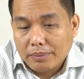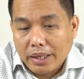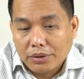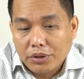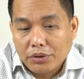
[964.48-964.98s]

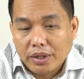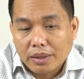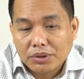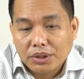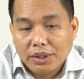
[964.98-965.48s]
Antonio
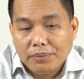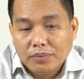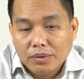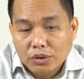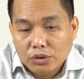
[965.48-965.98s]
Gramsci,
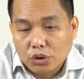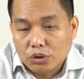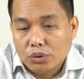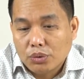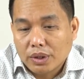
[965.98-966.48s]

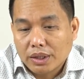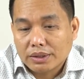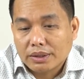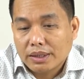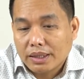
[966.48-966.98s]
George
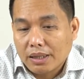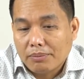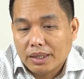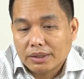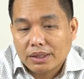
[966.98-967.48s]
Lucas, Karl
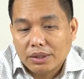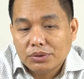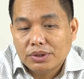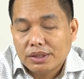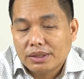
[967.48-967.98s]
Marx
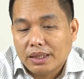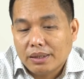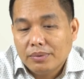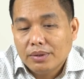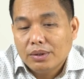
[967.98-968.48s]
use this
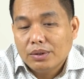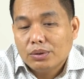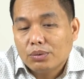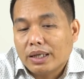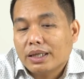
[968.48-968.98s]
term
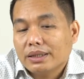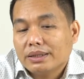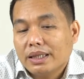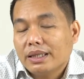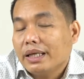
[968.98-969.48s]
to
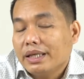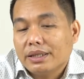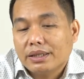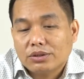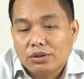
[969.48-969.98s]
understand the
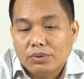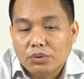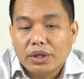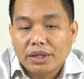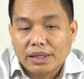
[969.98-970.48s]
interest of
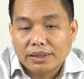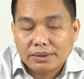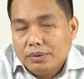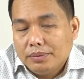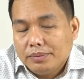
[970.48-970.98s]
ruling
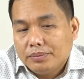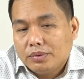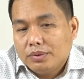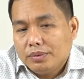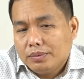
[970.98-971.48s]
class.
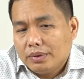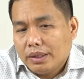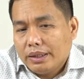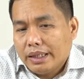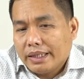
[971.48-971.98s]

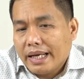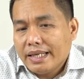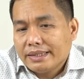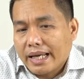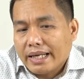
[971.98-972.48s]
The
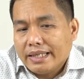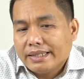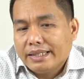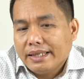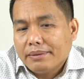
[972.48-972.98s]
race,
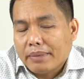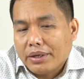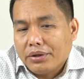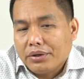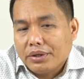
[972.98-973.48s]
ethnicity and
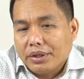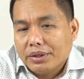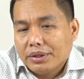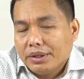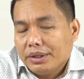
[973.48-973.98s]
minority,
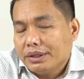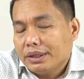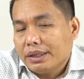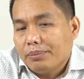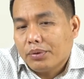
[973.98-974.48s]
this
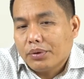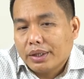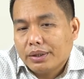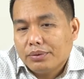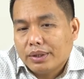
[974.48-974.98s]
is
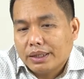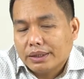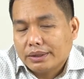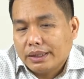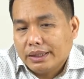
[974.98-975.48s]
important to
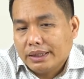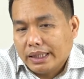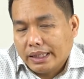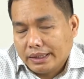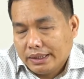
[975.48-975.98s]
understand
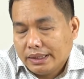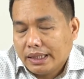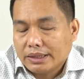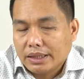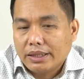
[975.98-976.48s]
the
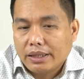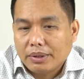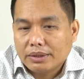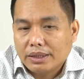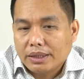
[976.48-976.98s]
cultural
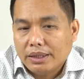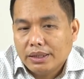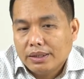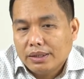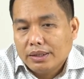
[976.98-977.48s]
diversity
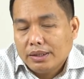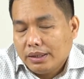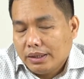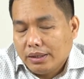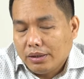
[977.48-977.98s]

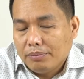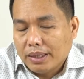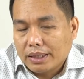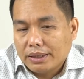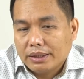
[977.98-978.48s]
of
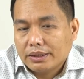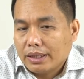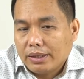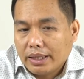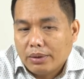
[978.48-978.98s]
Bangladesh
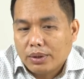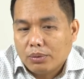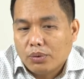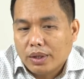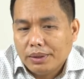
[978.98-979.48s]
and around the
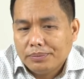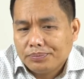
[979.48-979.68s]
world.